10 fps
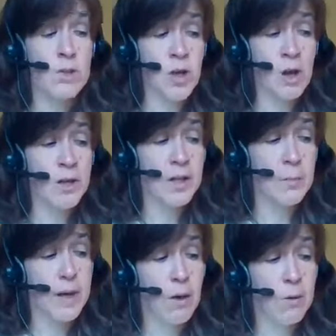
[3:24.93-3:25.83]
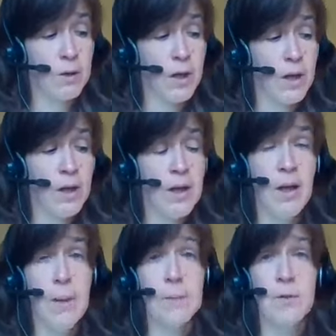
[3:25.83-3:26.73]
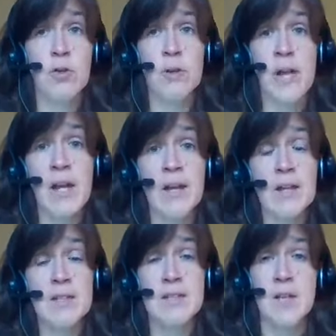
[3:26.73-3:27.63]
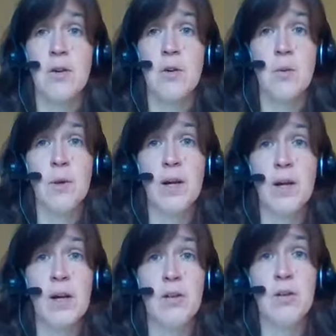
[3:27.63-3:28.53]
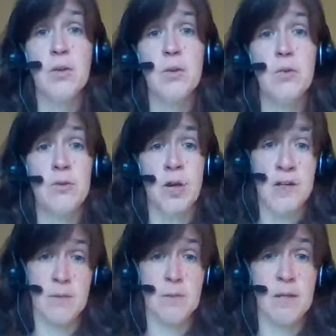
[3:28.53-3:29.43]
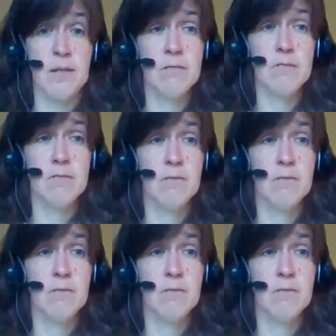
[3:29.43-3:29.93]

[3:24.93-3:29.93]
We're talking about creating a cycle where you try something,